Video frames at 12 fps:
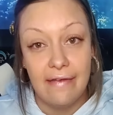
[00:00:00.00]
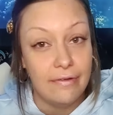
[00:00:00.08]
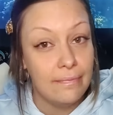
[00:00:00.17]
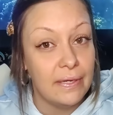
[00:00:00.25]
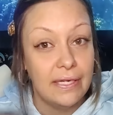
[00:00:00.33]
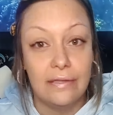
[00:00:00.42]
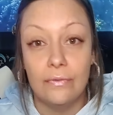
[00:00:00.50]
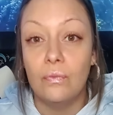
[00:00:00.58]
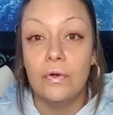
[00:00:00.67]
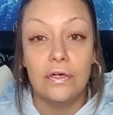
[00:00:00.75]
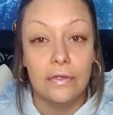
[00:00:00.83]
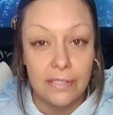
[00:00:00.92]
Everybody in the
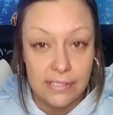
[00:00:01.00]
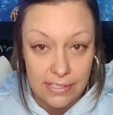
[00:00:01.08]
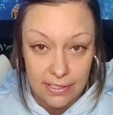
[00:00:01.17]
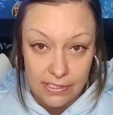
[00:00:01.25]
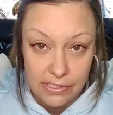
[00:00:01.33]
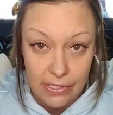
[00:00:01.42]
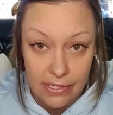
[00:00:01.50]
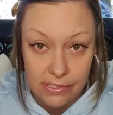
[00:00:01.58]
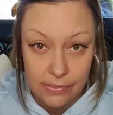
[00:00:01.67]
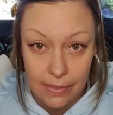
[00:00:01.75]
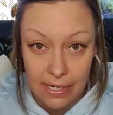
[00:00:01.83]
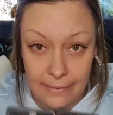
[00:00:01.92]
world can see the
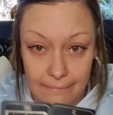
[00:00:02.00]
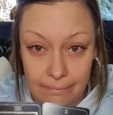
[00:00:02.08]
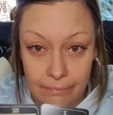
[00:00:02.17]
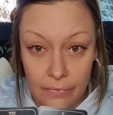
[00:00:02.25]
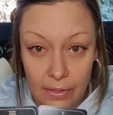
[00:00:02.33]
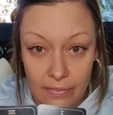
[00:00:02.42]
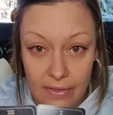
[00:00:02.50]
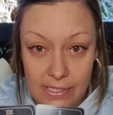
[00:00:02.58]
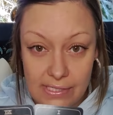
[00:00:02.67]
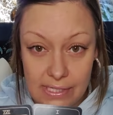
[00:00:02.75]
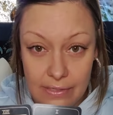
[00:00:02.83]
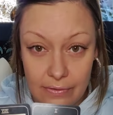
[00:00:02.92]
stars, right?
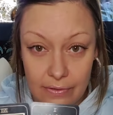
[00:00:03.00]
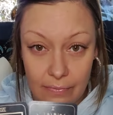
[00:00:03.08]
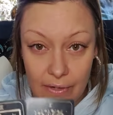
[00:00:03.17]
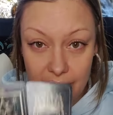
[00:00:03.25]
They see who you